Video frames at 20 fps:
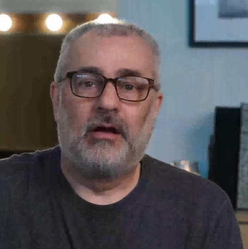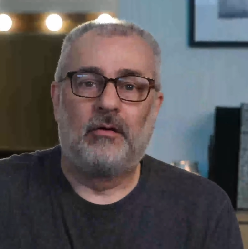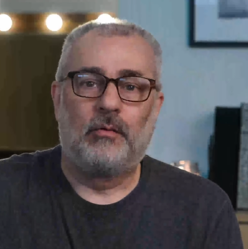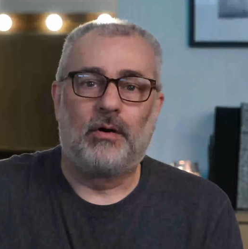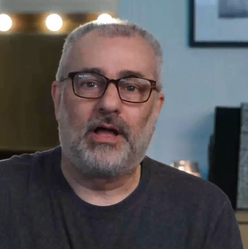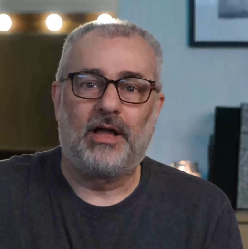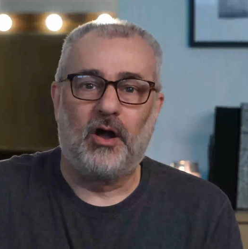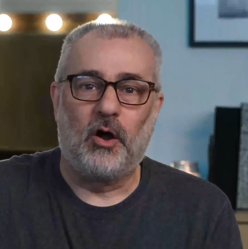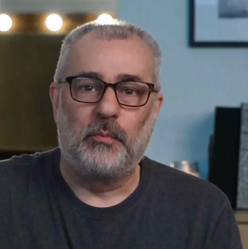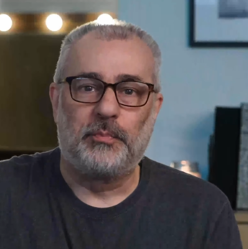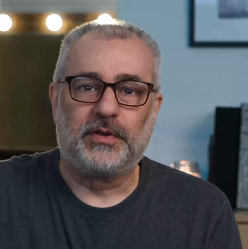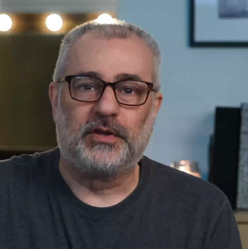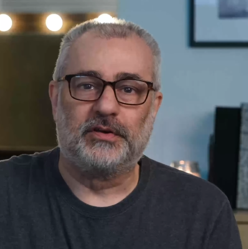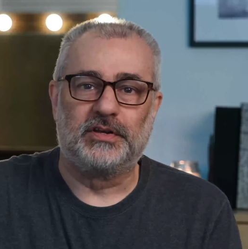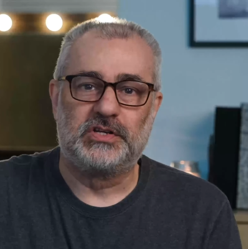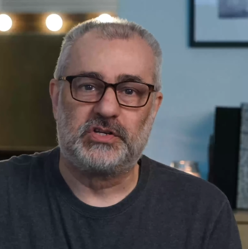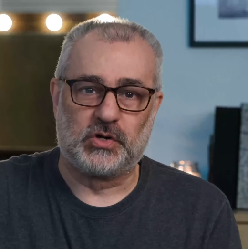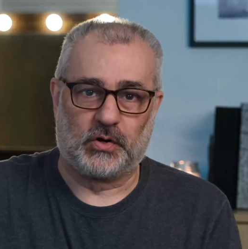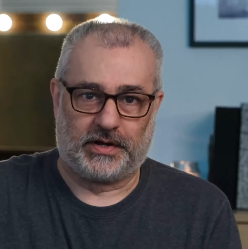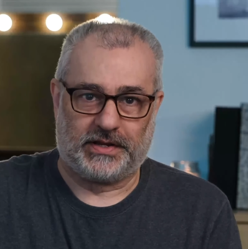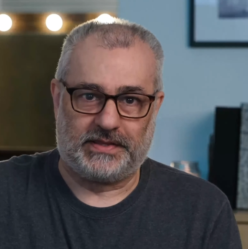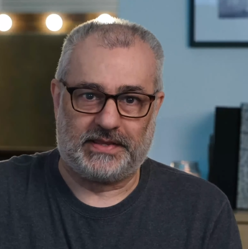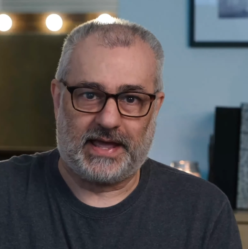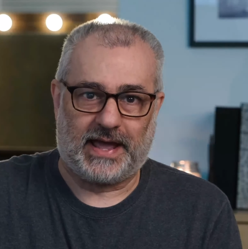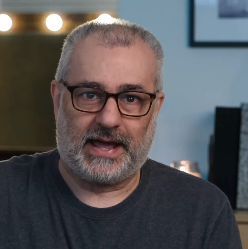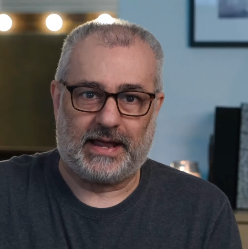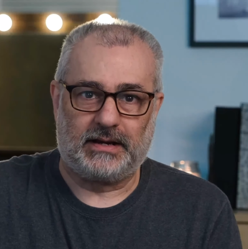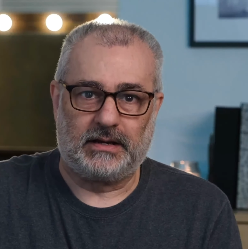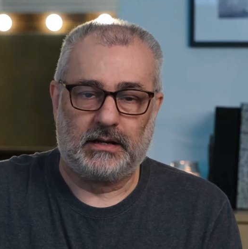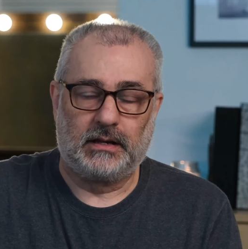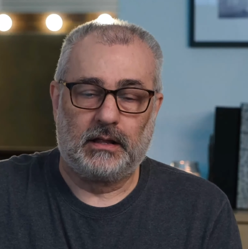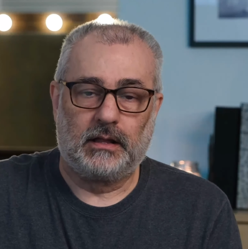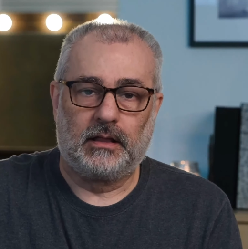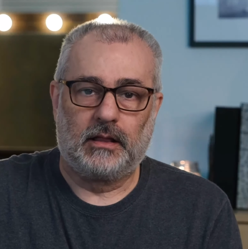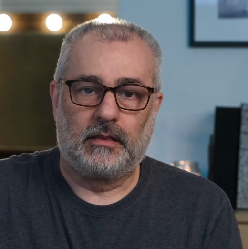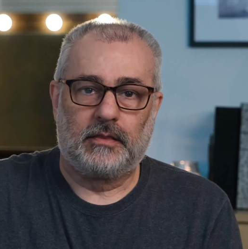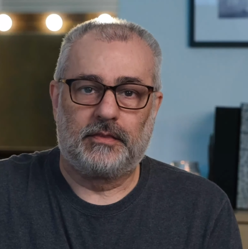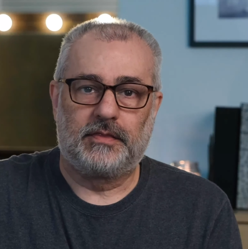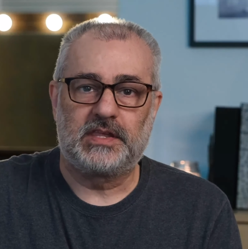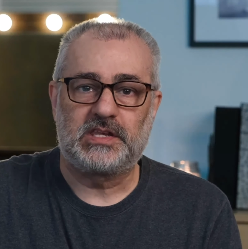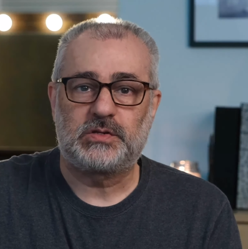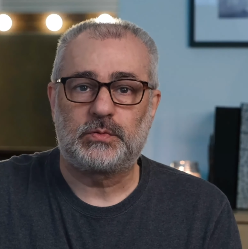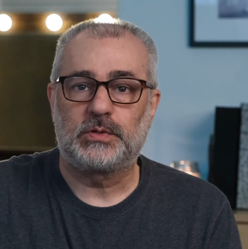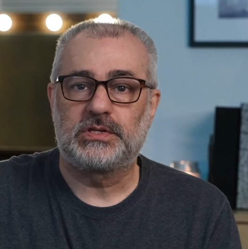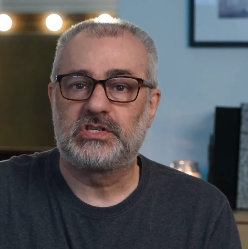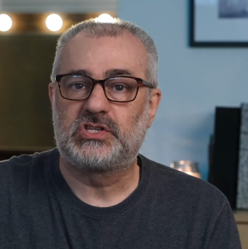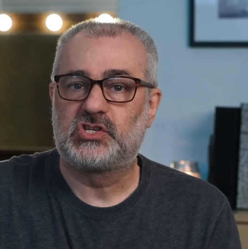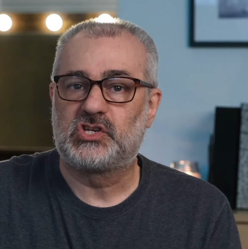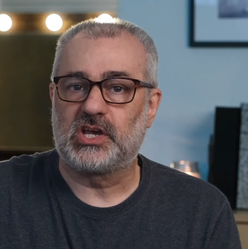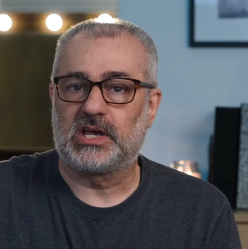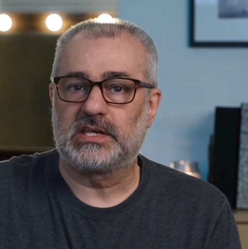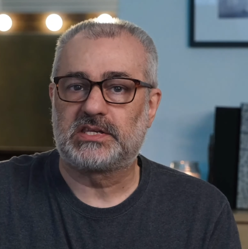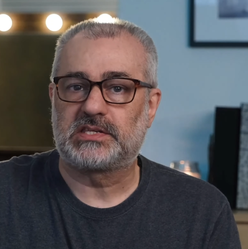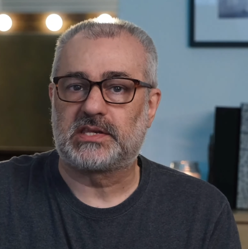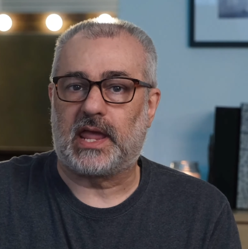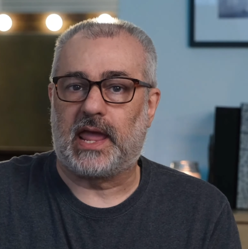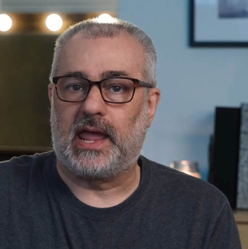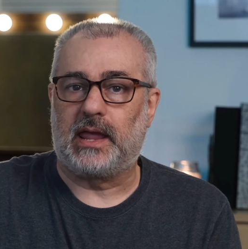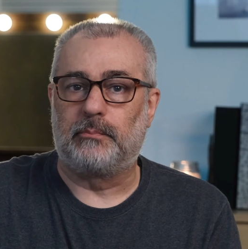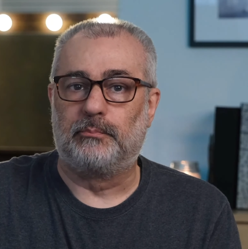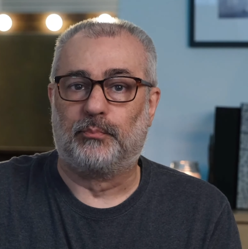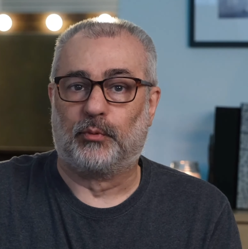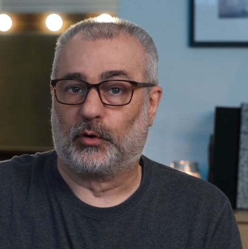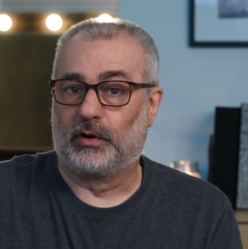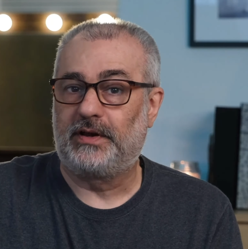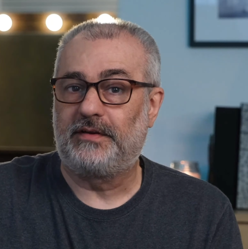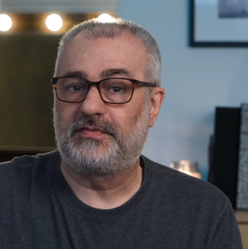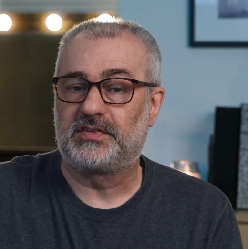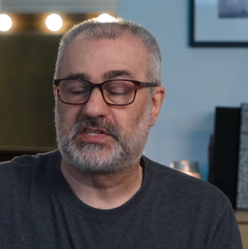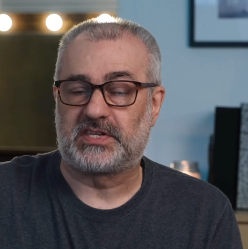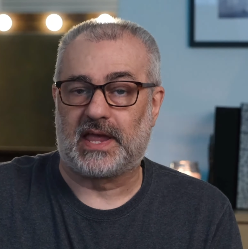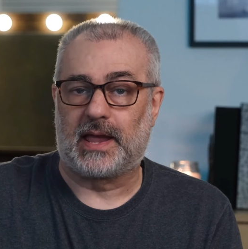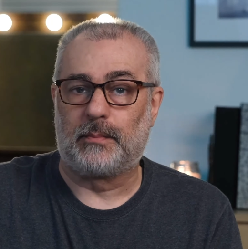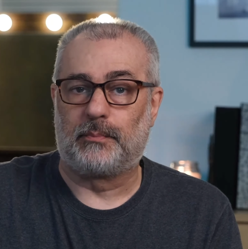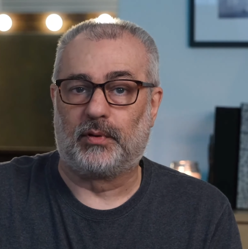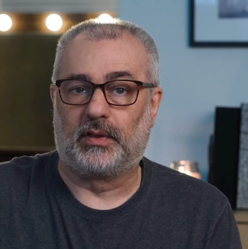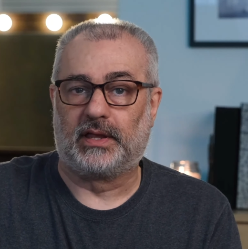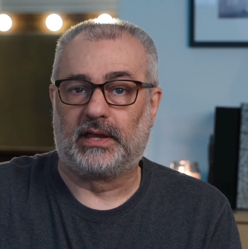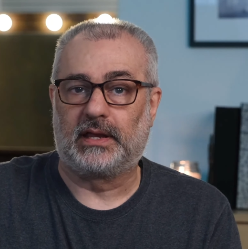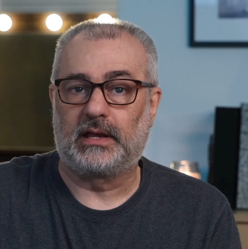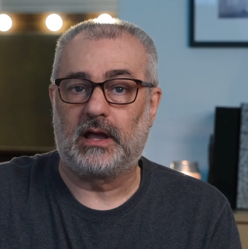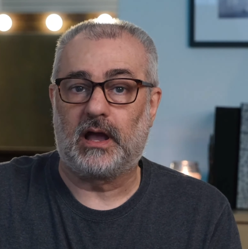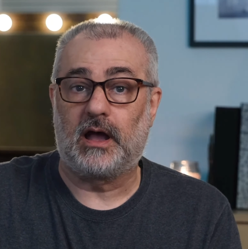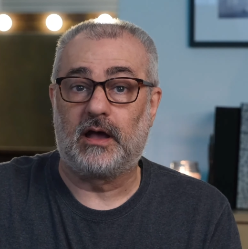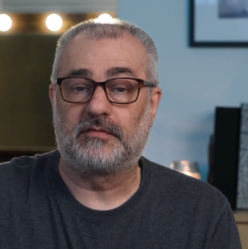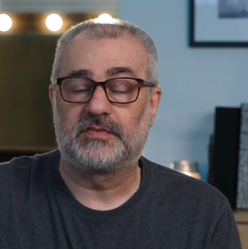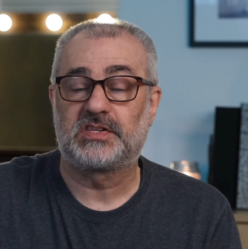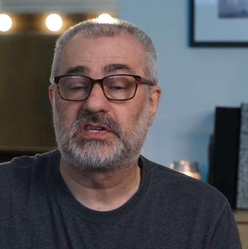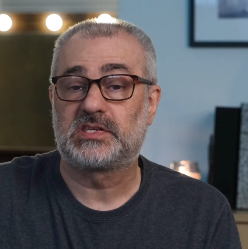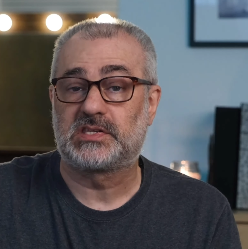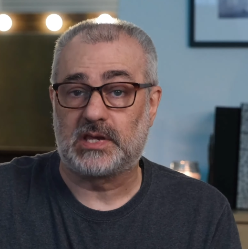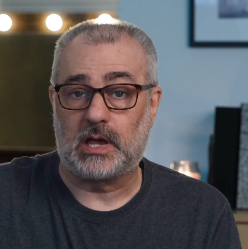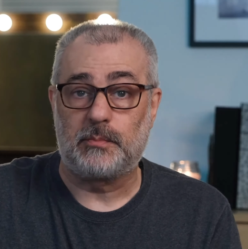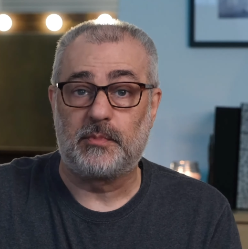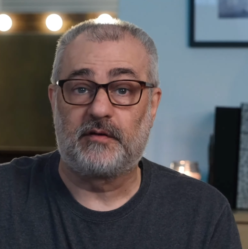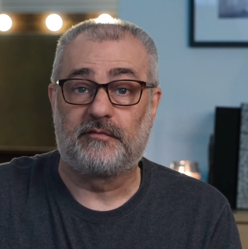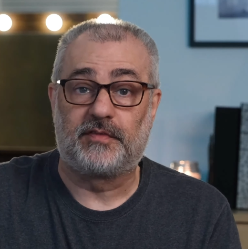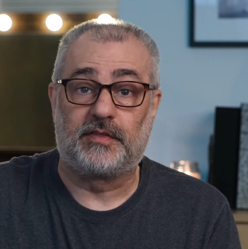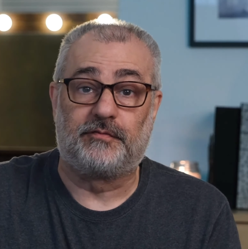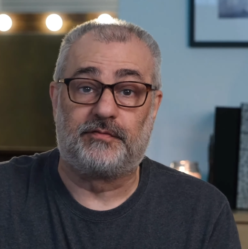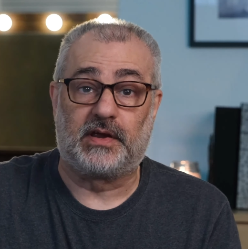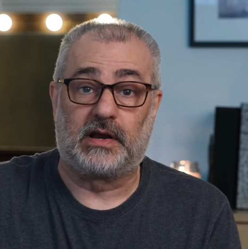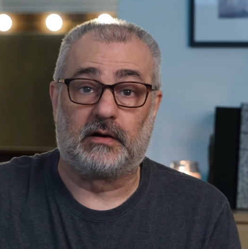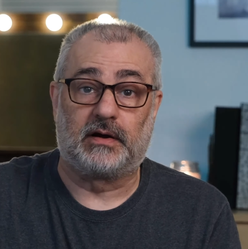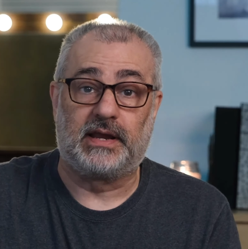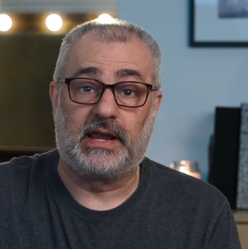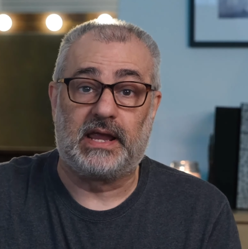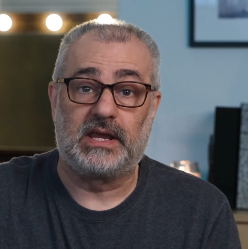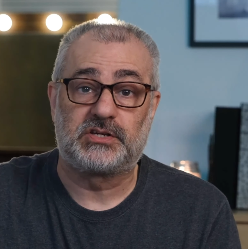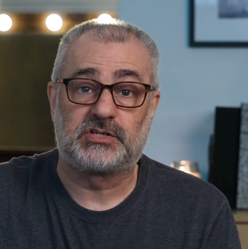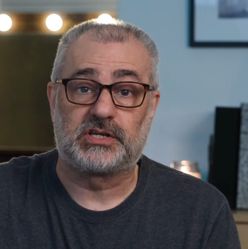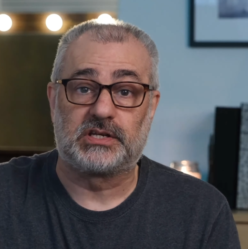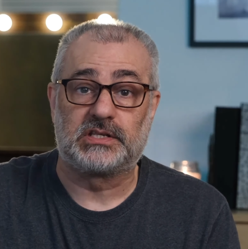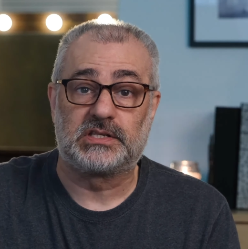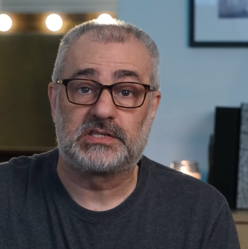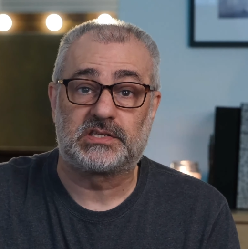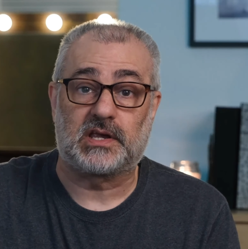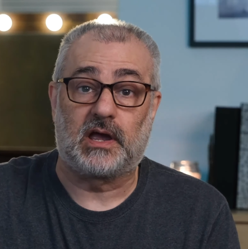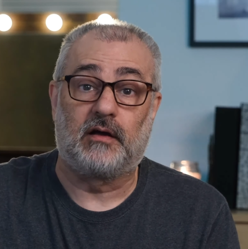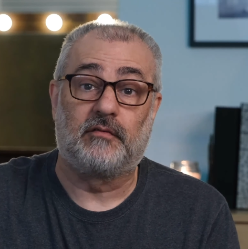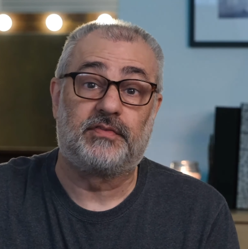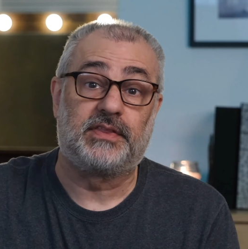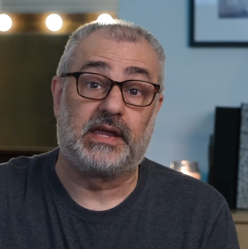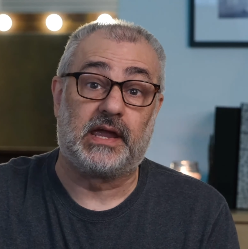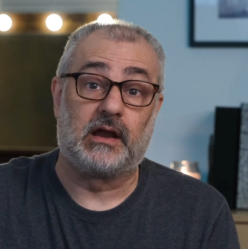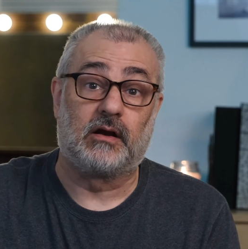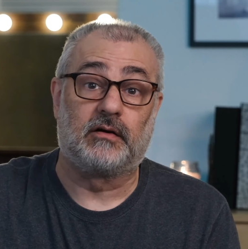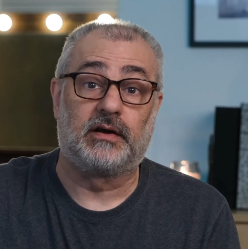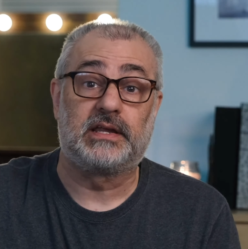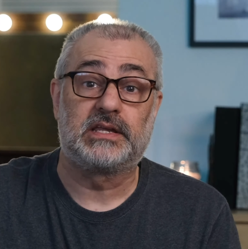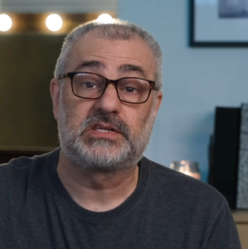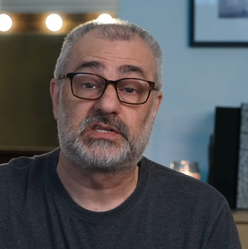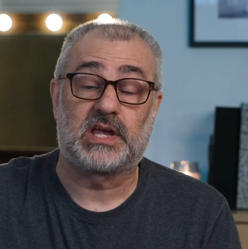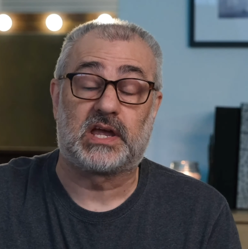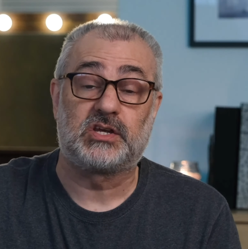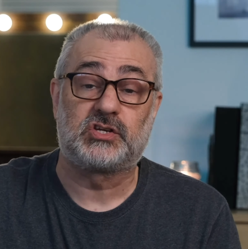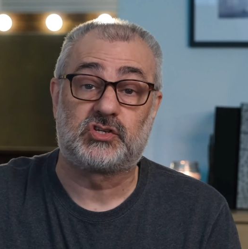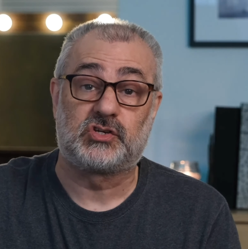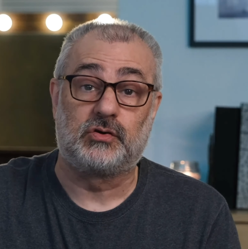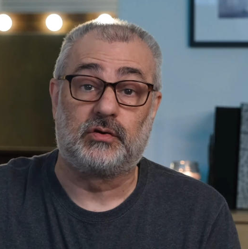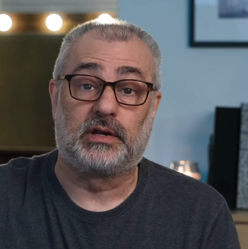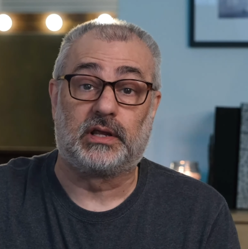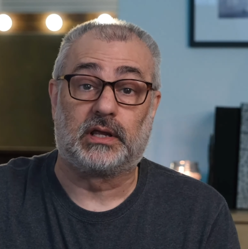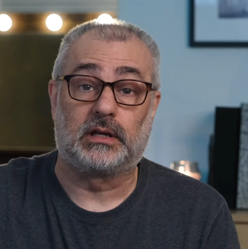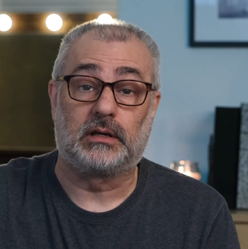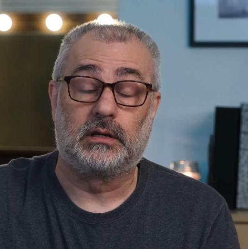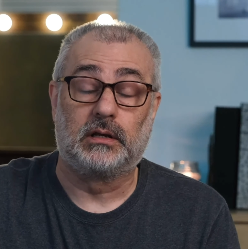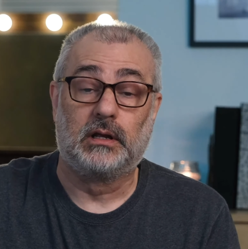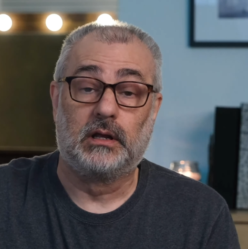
Well, I hope you enjoyed that. This was just a brief sampling of some of the variations of the areas I shoot in.